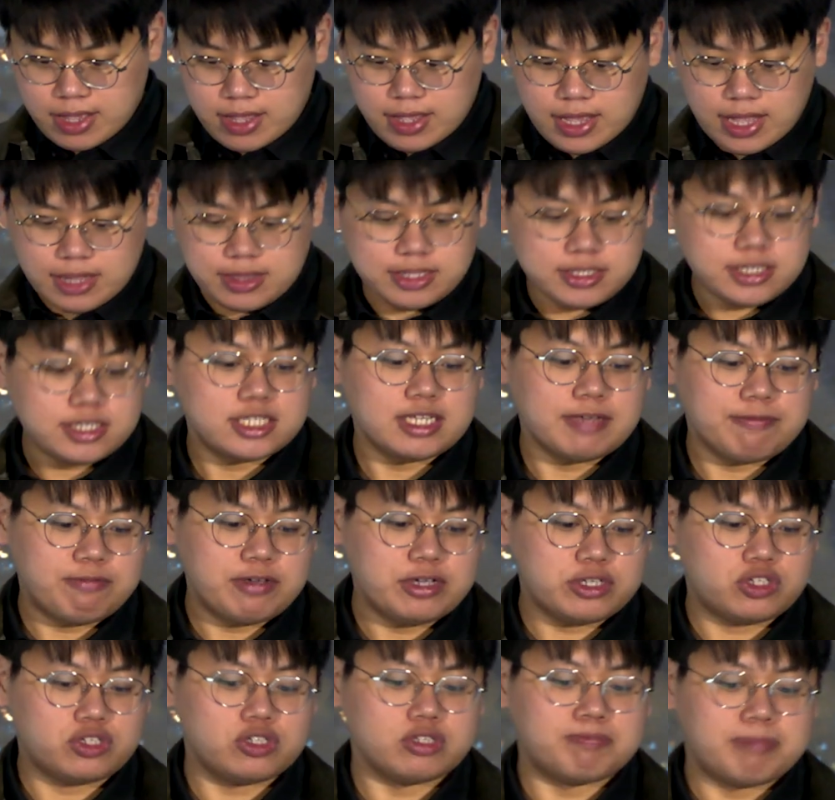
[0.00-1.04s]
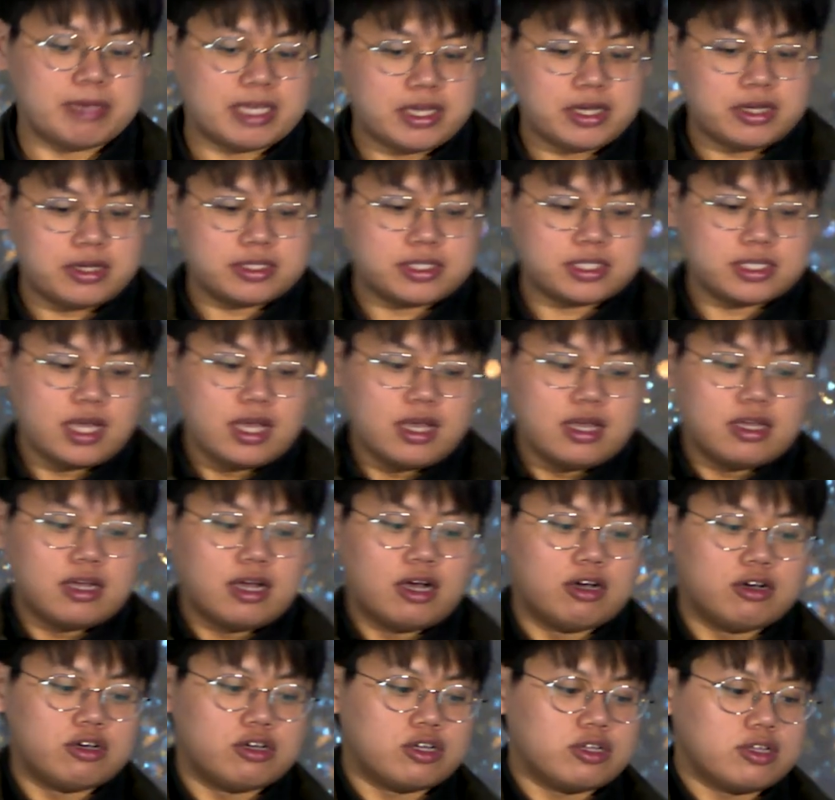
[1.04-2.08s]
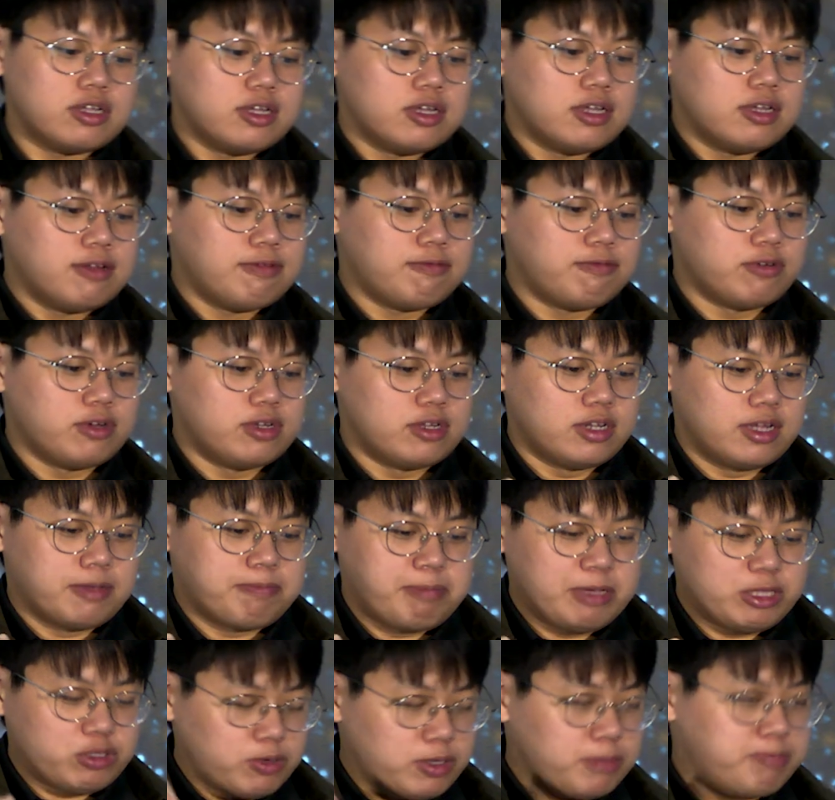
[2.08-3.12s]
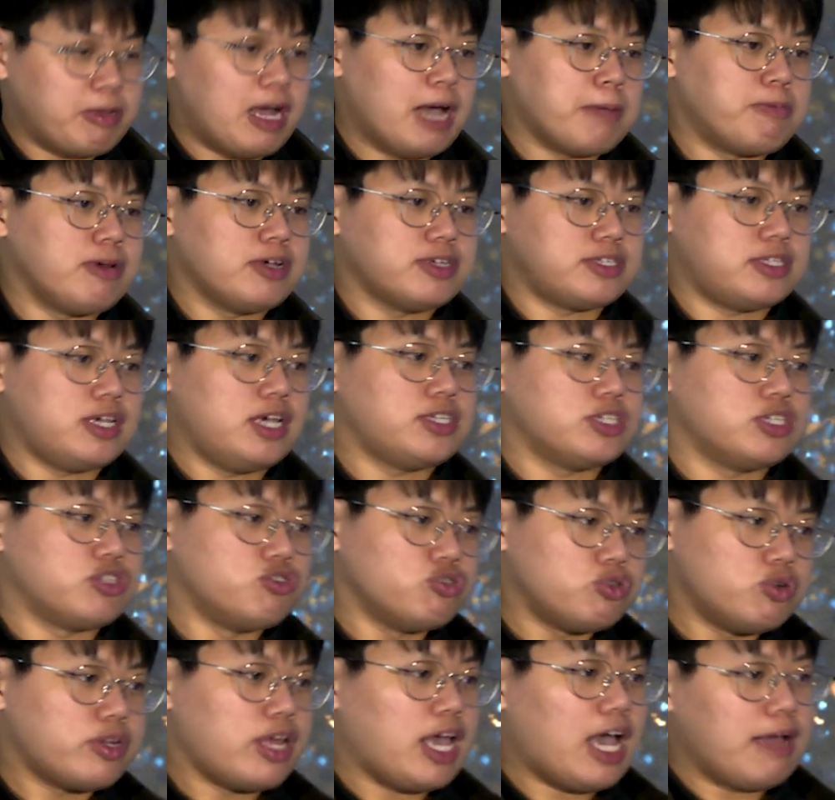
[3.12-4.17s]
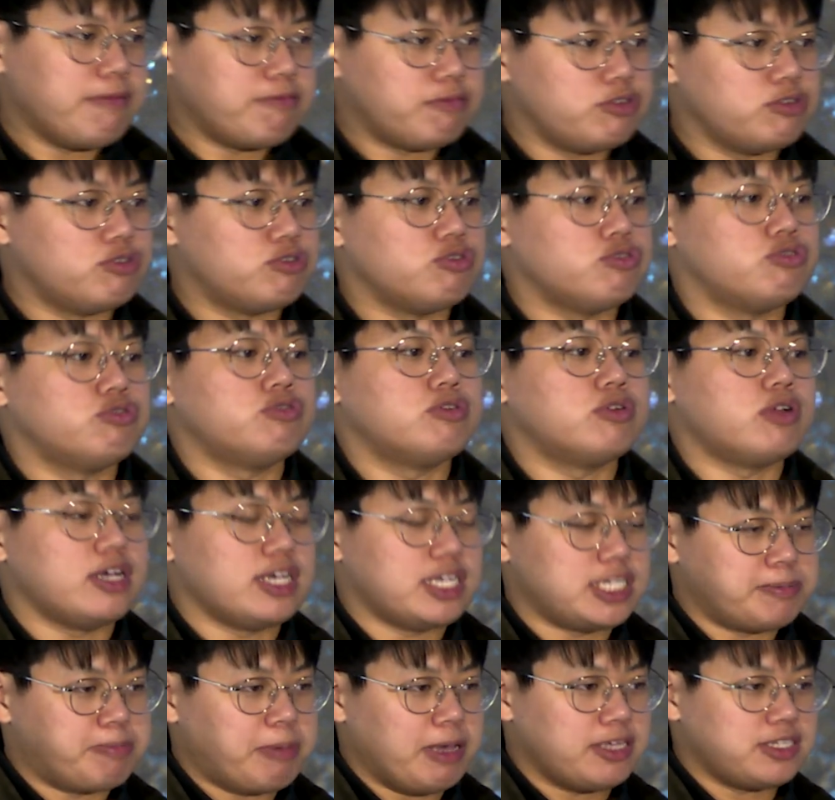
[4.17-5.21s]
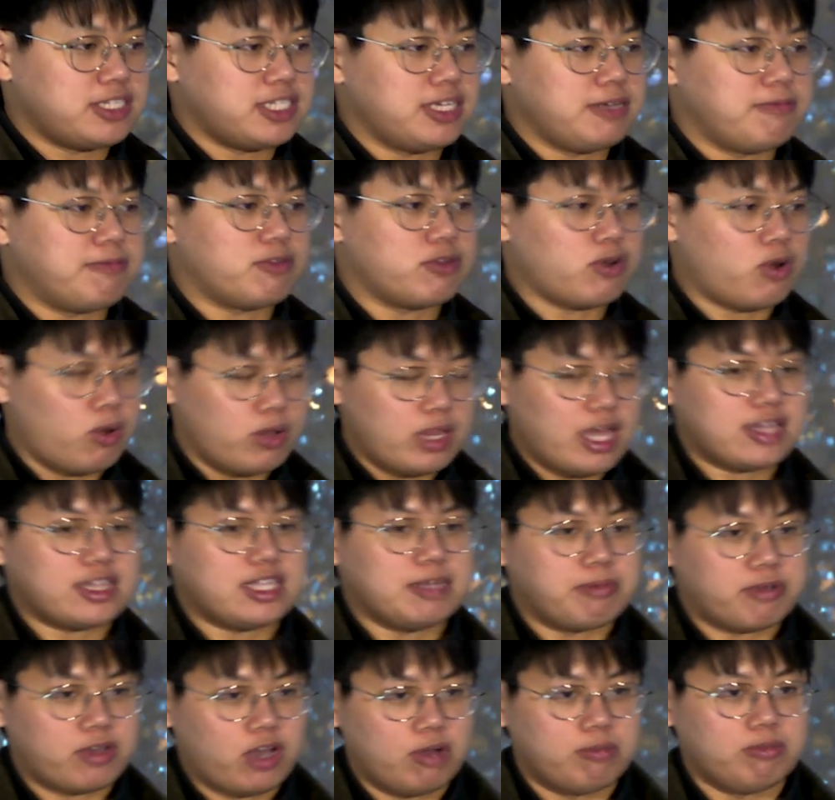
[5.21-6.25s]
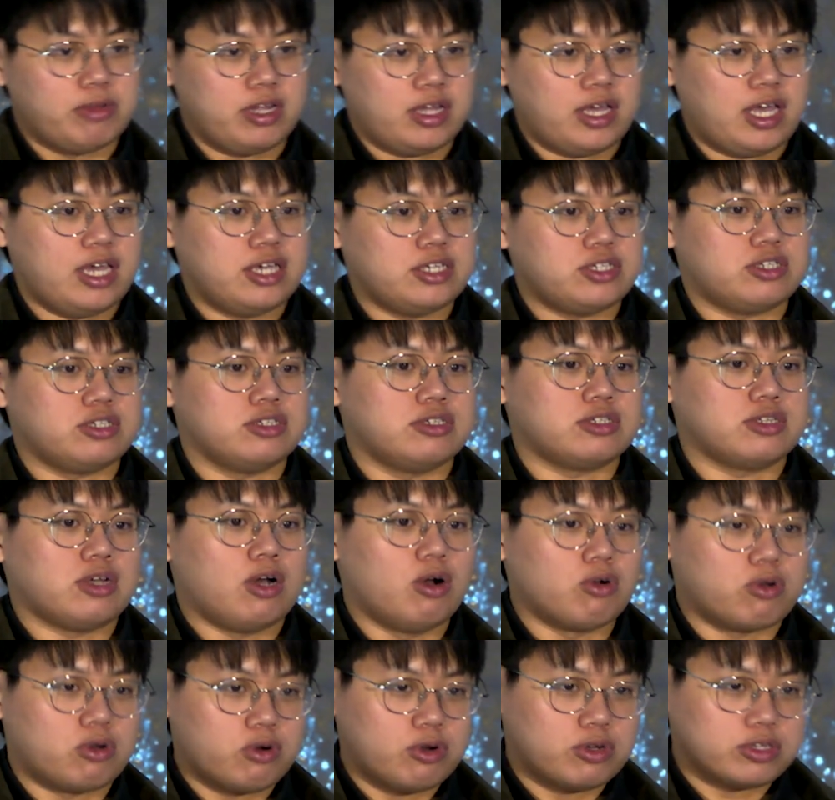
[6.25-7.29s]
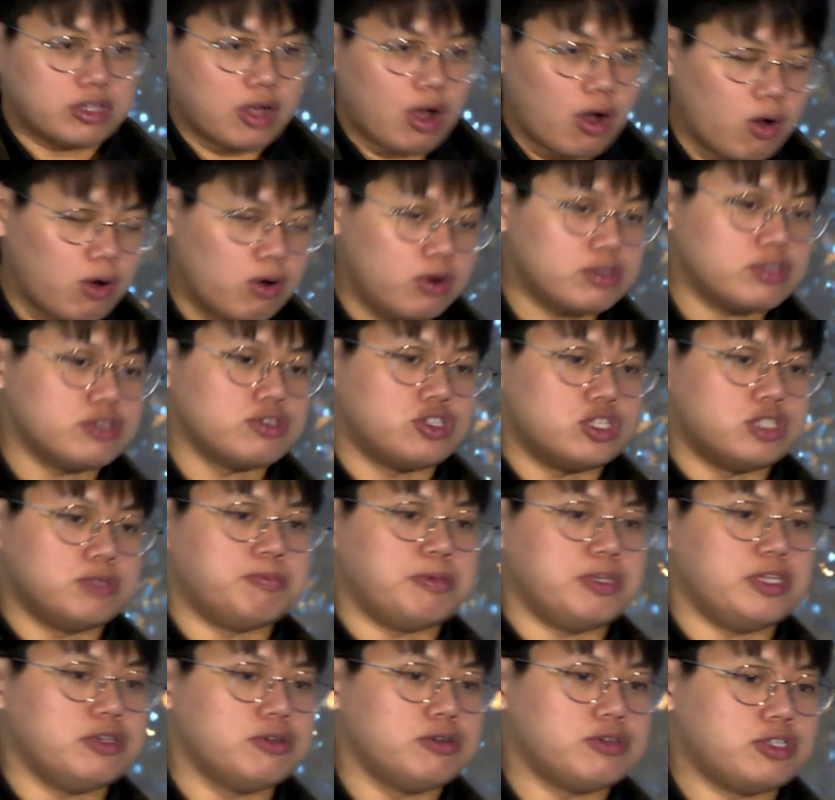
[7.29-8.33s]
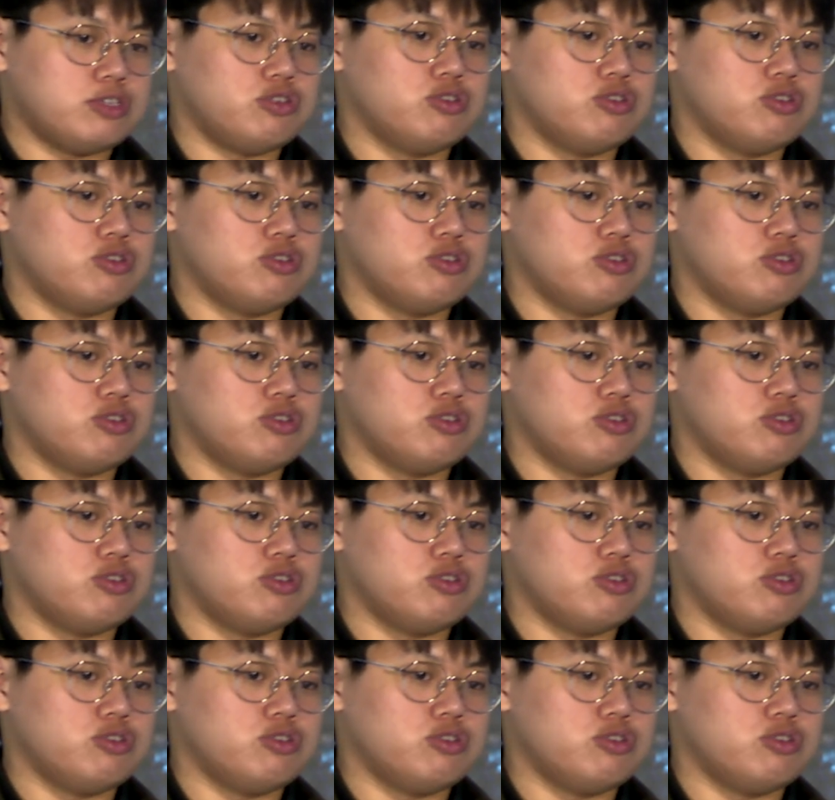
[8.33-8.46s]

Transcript: And this is efficient because like between pipeline stages, you don't have to do expensive collective communications across all the GPUs in